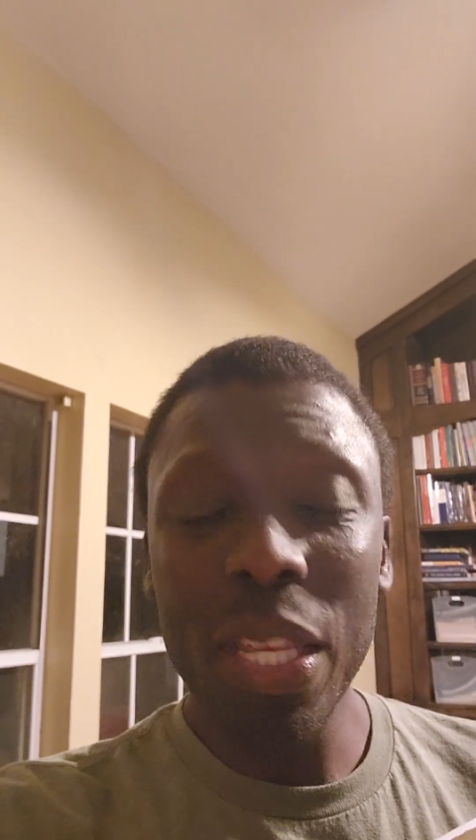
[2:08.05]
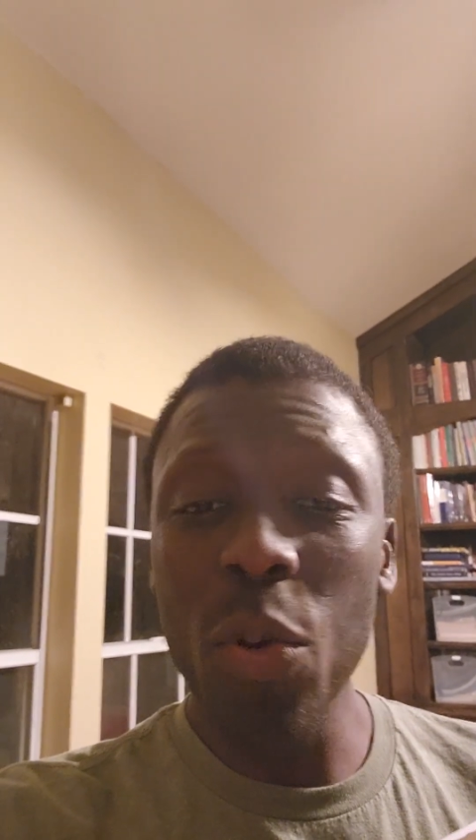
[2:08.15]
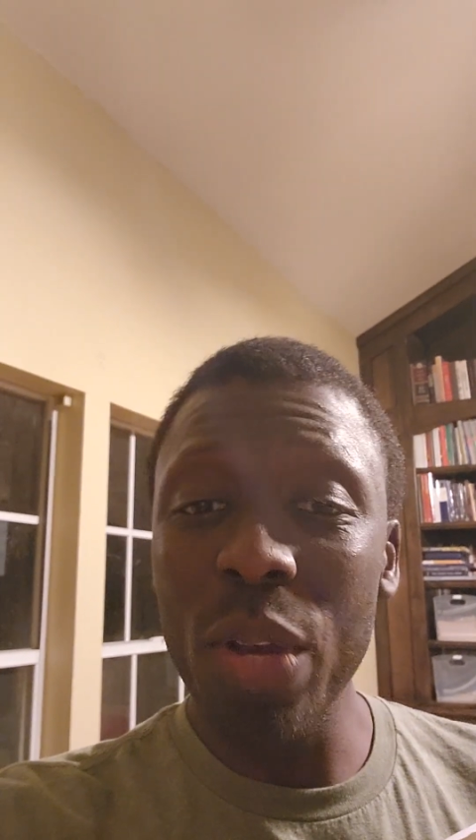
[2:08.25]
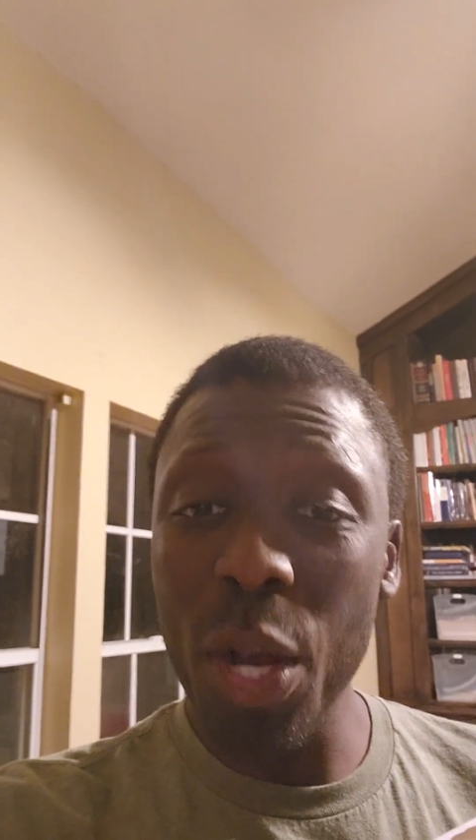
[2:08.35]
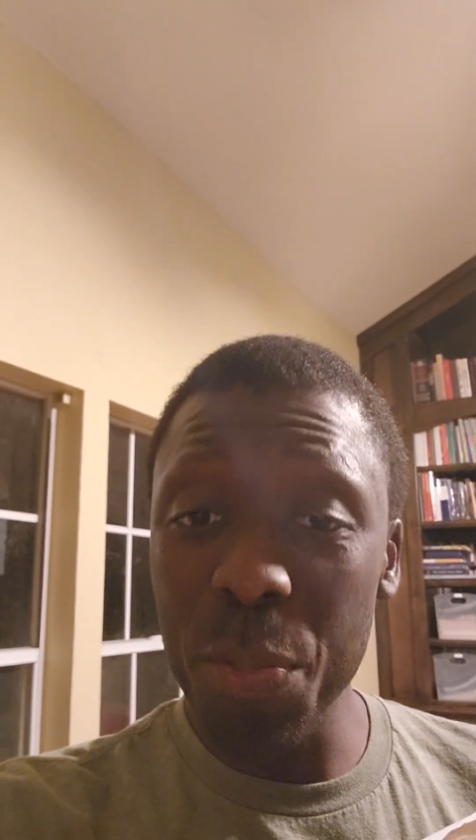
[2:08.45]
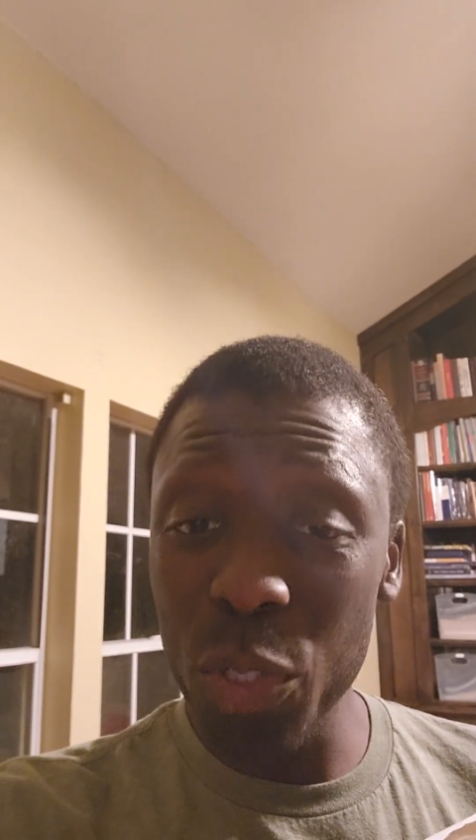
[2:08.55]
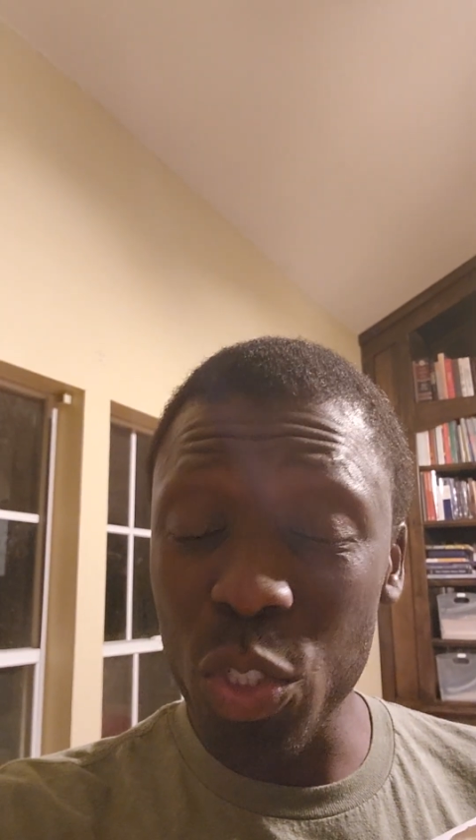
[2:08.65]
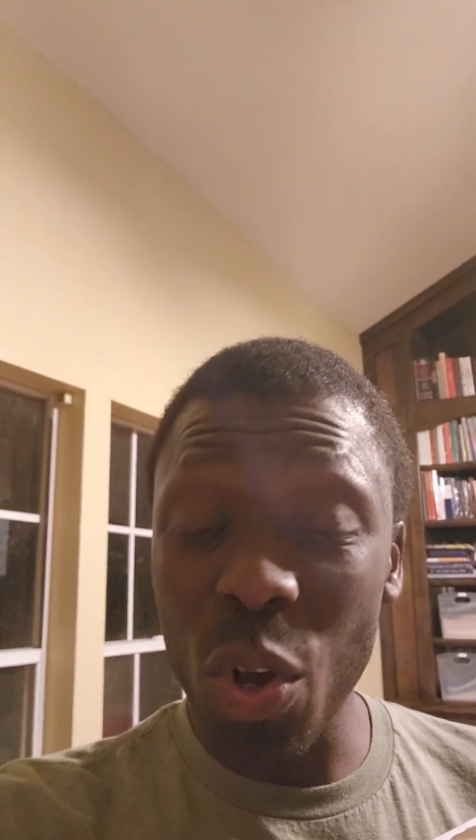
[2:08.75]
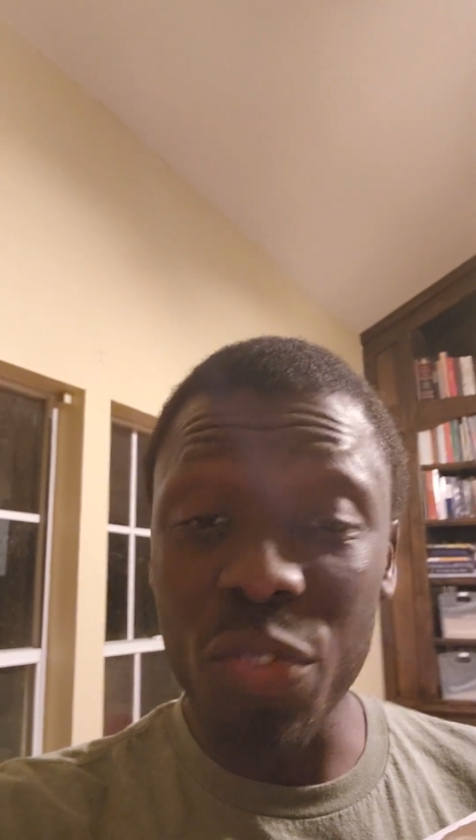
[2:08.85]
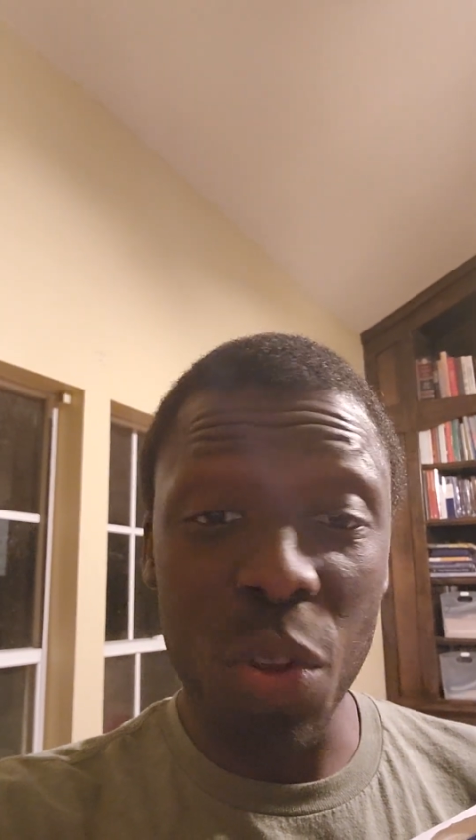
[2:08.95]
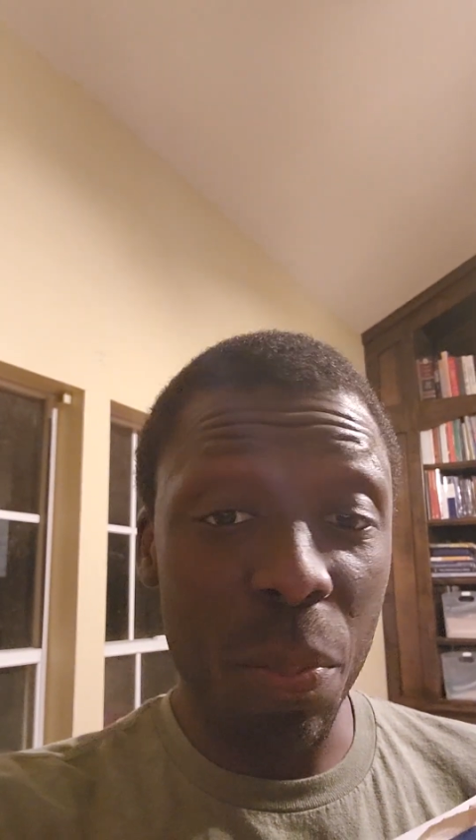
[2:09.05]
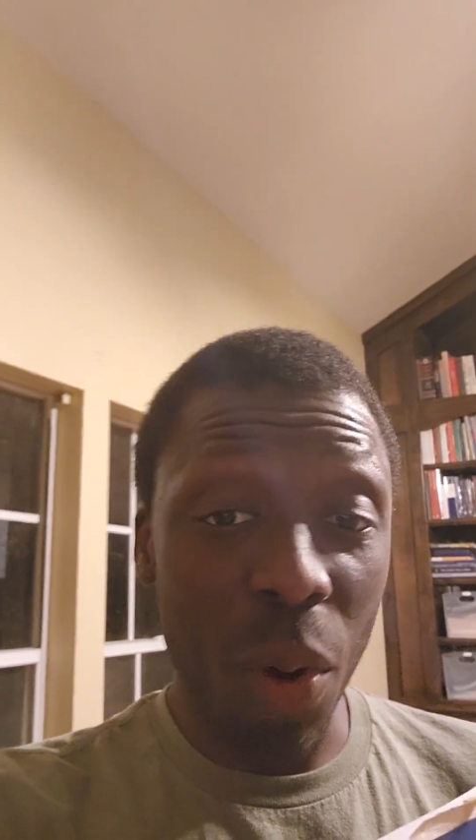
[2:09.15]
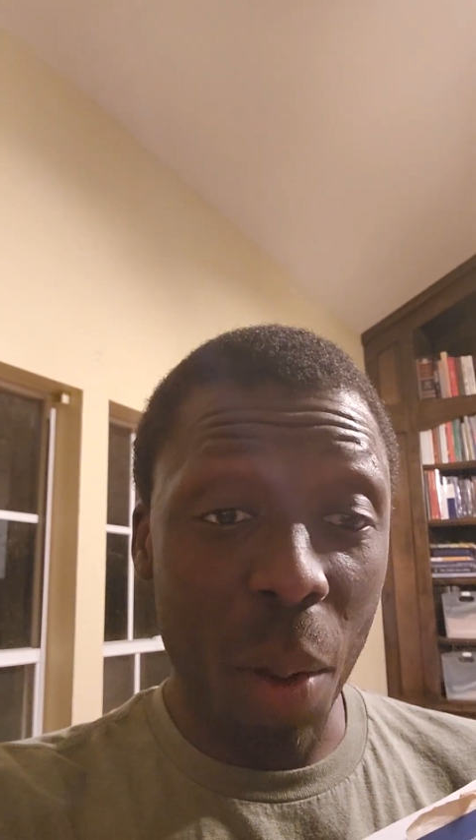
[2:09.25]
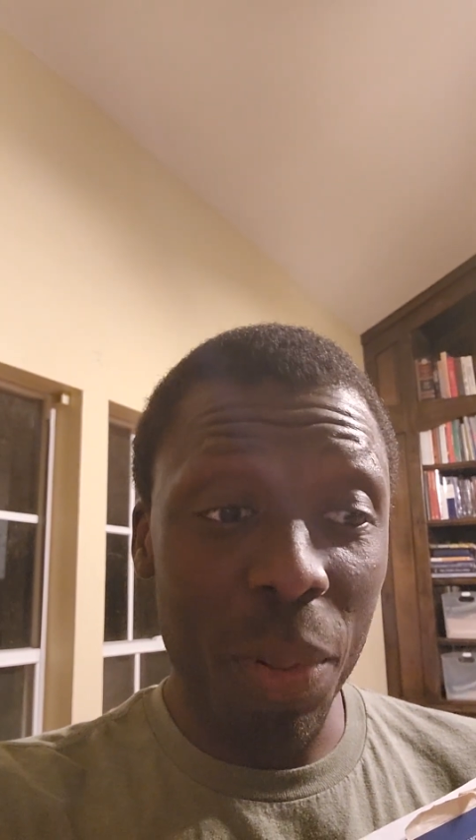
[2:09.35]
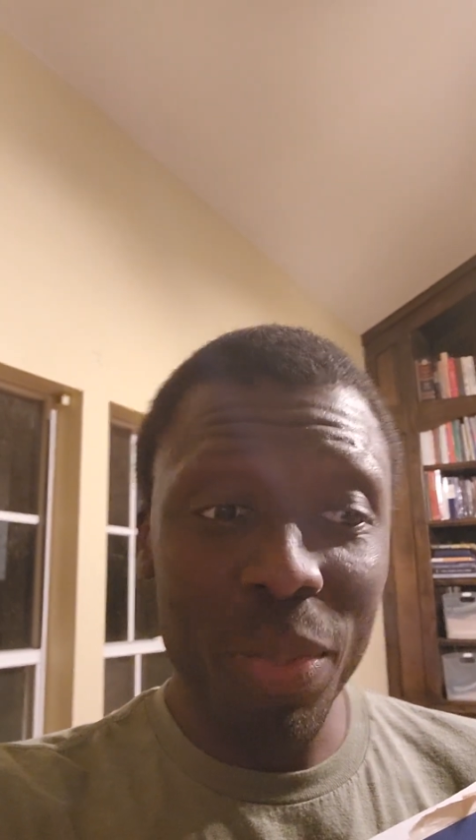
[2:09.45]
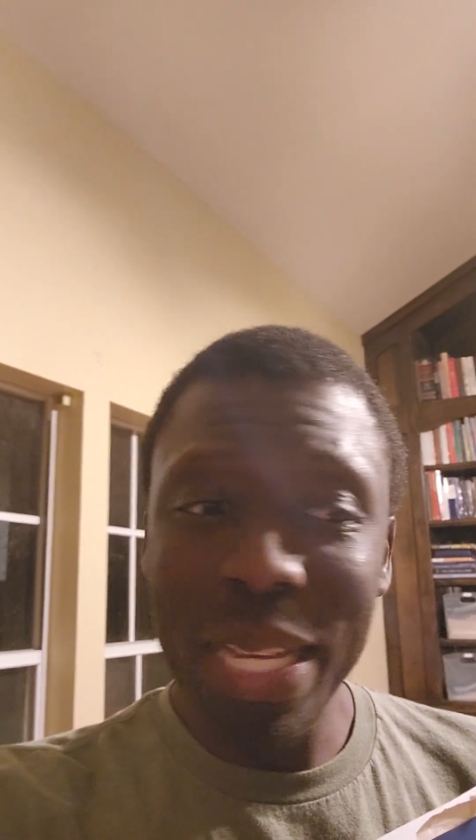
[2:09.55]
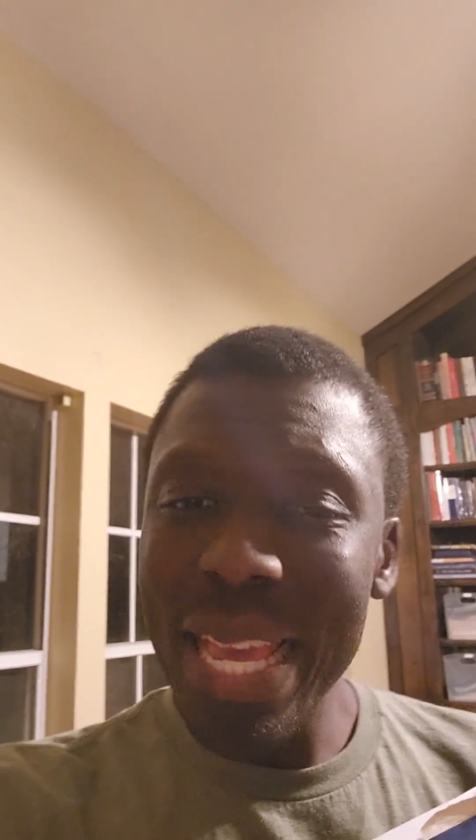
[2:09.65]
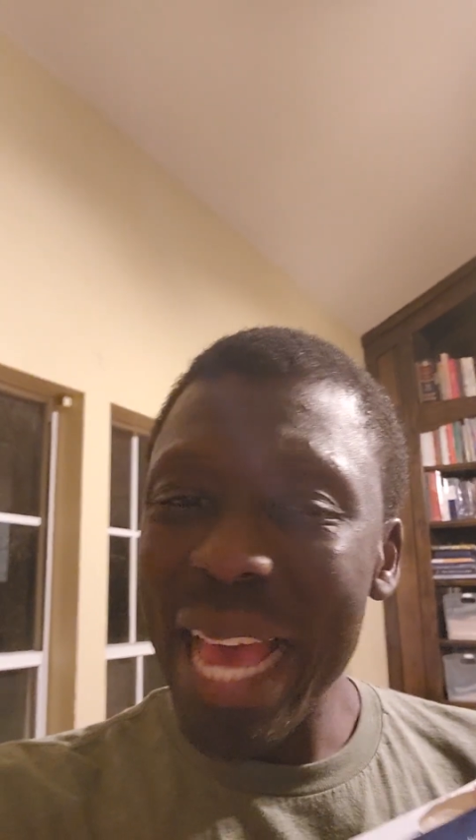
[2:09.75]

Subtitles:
It will help you solve some problems.